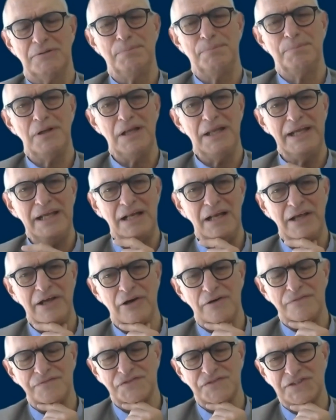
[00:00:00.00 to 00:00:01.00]
completely
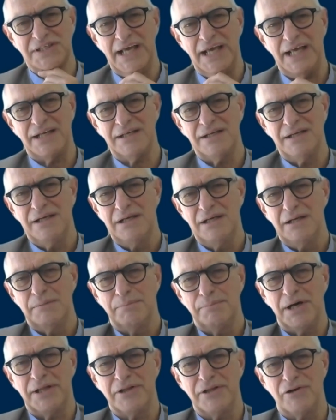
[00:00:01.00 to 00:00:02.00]
offset
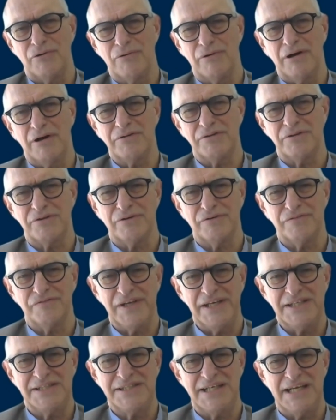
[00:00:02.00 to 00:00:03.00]
by the growth of
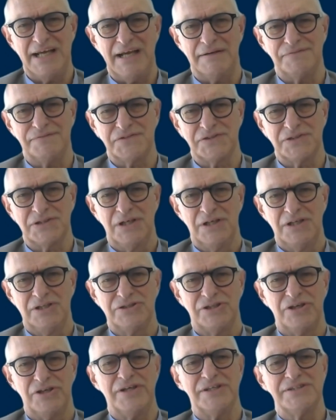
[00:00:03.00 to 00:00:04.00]
ETFs.
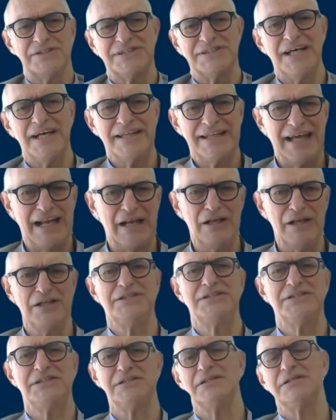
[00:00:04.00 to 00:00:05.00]
So you can say that
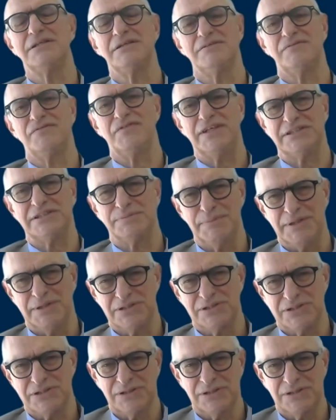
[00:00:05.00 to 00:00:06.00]
listed
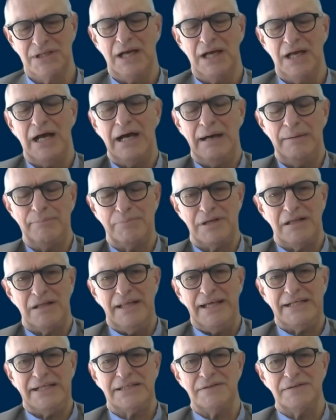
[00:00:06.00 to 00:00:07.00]
investments
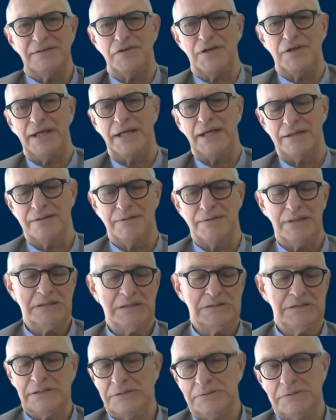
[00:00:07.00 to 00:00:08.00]
collectively
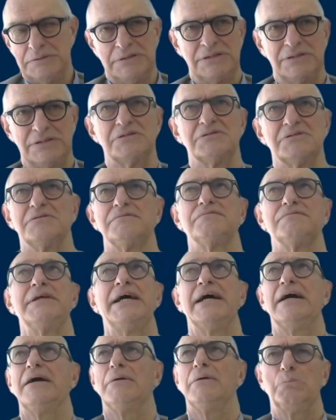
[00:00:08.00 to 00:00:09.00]
is sort of
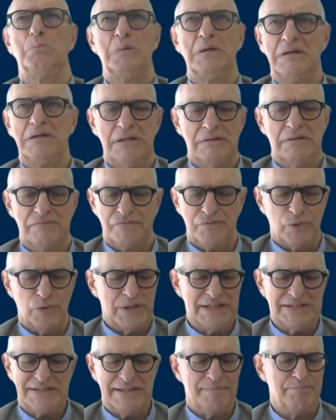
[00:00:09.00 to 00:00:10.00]
now
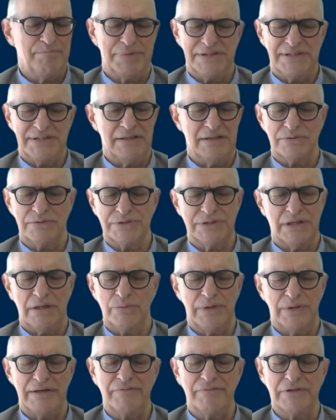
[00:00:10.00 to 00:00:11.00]
47% or so,
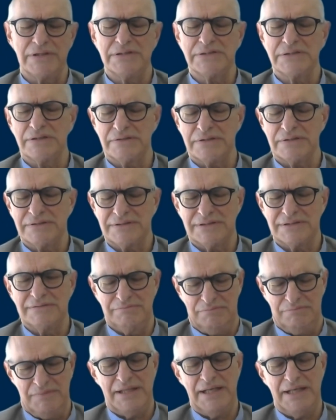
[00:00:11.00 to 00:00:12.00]
whatever it is,
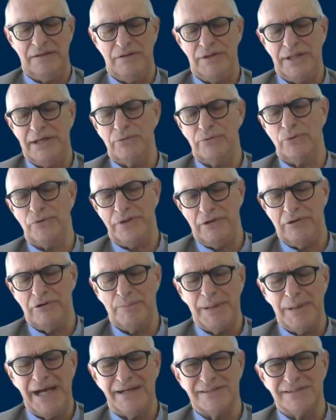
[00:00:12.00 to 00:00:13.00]
that there or
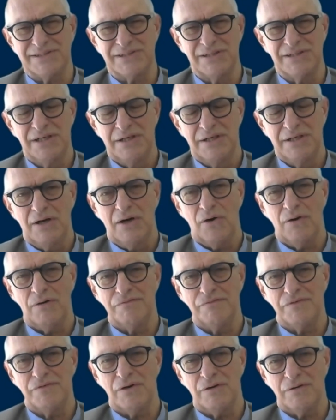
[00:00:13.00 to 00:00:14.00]
thereabouts
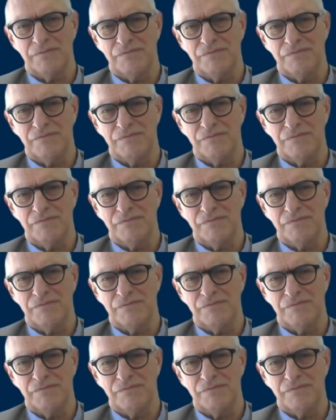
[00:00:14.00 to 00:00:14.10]
of